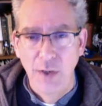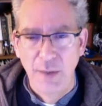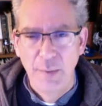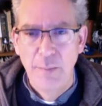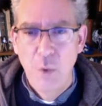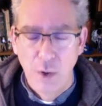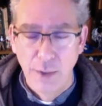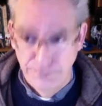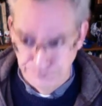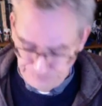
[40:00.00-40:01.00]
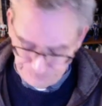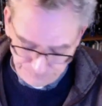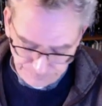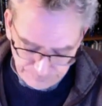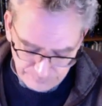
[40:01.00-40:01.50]
Elmer More.
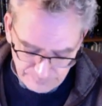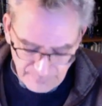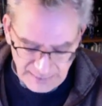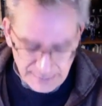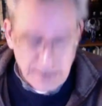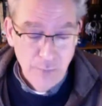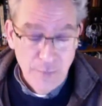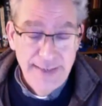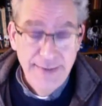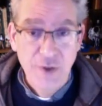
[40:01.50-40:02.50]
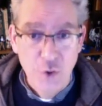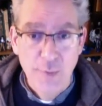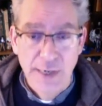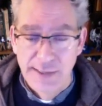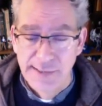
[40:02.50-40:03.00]
The, reading the
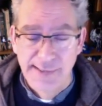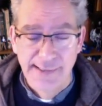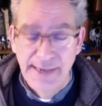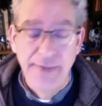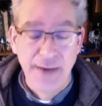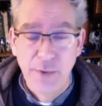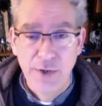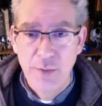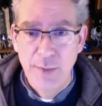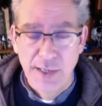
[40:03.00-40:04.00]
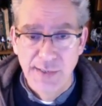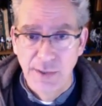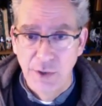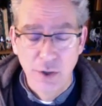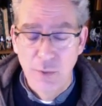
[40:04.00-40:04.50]
humanists, and they were humanists,
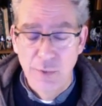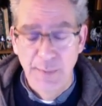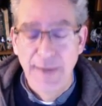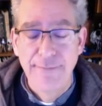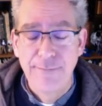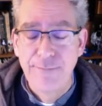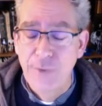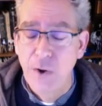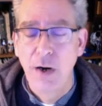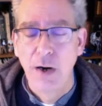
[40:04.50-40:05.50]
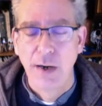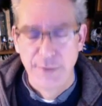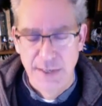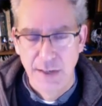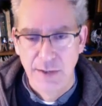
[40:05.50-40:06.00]
and Kirk was by far
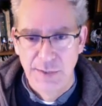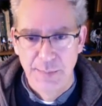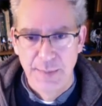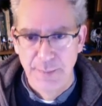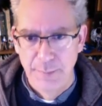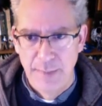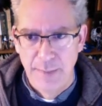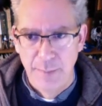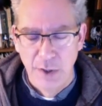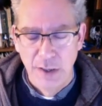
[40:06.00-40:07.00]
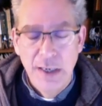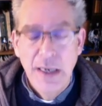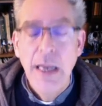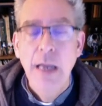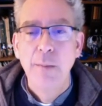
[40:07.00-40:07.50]
the youngest mem- member,
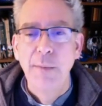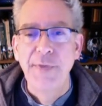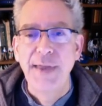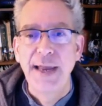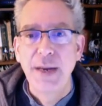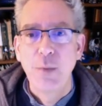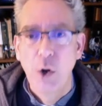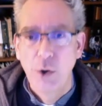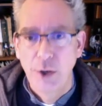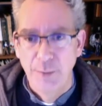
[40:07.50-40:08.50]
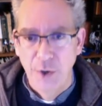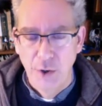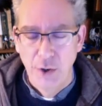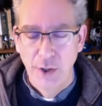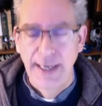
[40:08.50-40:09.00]
but they welcomed
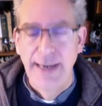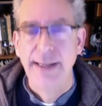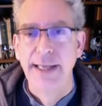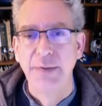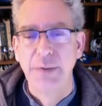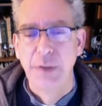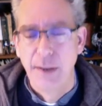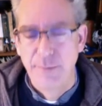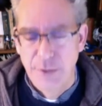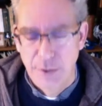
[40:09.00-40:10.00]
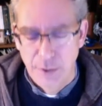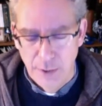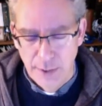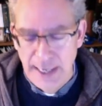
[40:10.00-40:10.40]
Kirk and they loved Kirk,